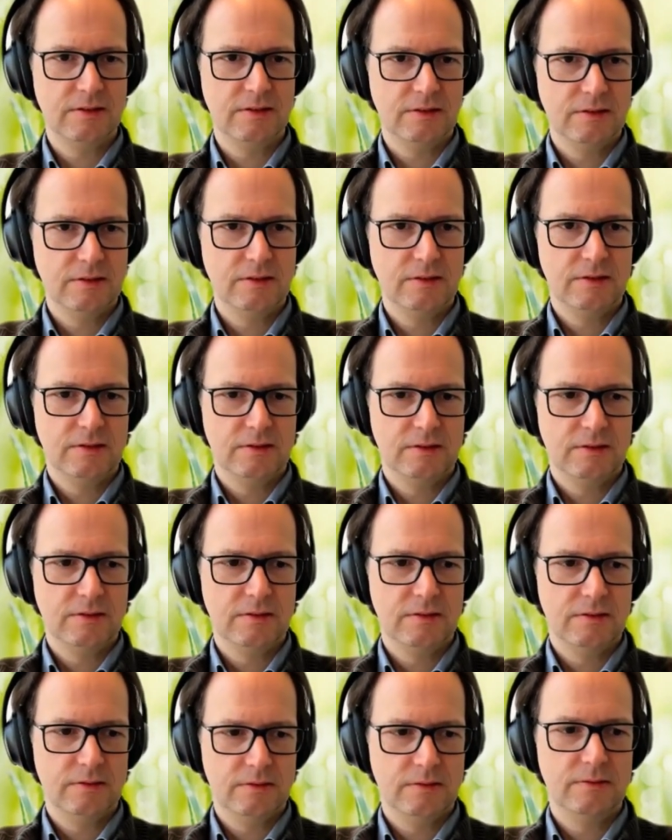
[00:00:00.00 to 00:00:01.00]

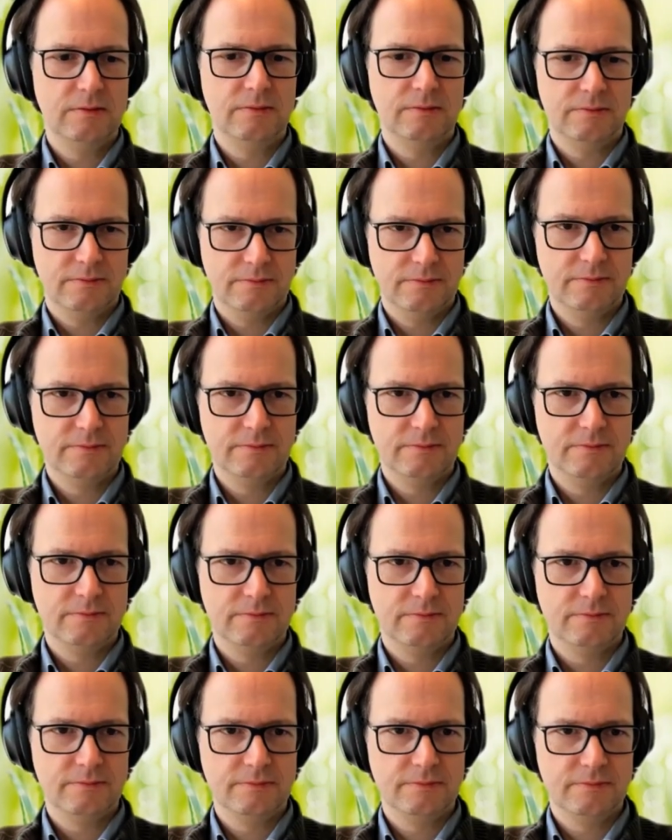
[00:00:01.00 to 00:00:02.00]

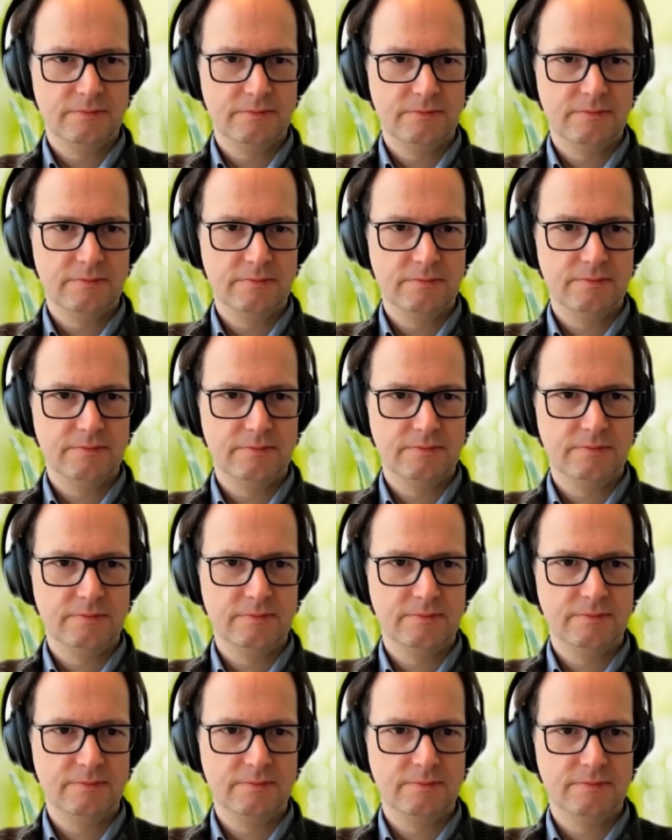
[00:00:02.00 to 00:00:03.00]

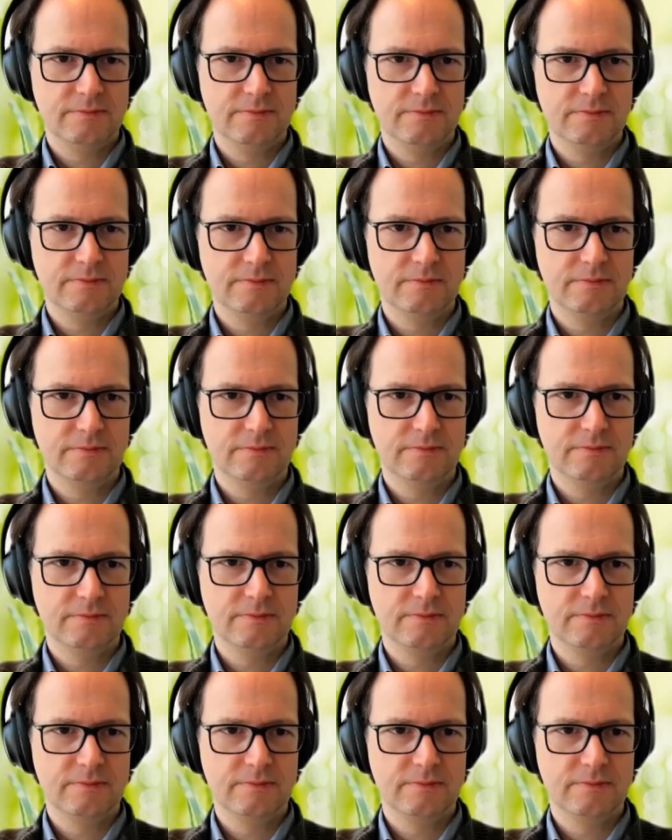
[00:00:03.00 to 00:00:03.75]
This person isn't speaking.